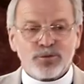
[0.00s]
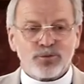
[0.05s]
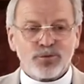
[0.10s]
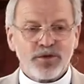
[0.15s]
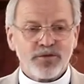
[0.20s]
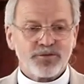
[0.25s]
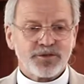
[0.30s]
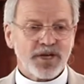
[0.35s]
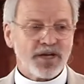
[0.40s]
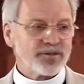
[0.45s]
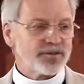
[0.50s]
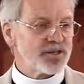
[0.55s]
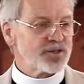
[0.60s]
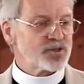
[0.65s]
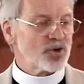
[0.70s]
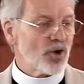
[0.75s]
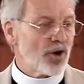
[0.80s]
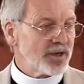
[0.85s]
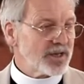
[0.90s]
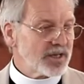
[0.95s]
We've done
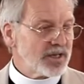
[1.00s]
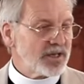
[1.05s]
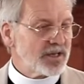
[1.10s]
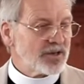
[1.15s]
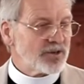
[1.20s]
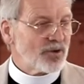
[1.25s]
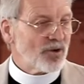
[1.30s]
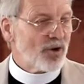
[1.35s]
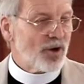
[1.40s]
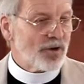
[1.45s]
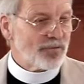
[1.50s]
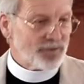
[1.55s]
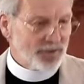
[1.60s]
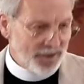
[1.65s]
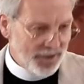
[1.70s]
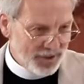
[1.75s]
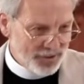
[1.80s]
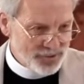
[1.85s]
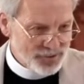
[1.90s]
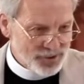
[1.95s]
this on again, off
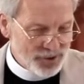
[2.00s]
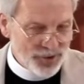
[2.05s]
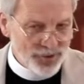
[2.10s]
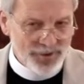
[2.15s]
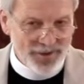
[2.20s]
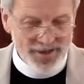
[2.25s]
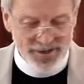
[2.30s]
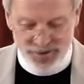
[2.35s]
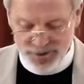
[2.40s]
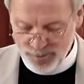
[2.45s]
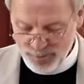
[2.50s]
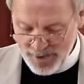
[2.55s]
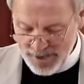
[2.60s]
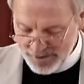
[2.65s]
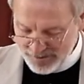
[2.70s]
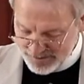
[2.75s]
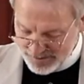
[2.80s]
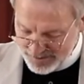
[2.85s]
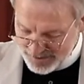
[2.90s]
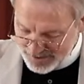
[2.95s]
again series
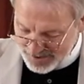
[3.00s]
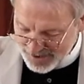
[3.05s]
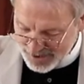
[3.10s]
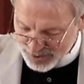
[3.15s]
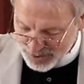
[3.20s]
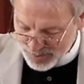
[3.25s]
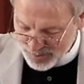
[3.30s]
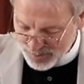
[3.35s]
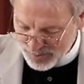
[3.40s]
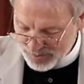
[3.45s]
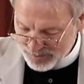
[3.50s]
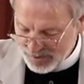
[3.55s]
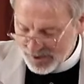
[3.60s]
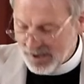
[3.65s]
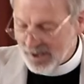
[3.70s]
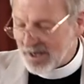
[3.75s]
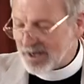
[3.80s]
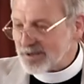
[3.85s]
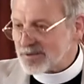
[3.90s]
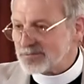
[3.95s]
about the kingdom of
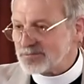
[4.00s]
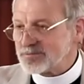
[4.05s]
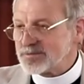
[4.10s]
God.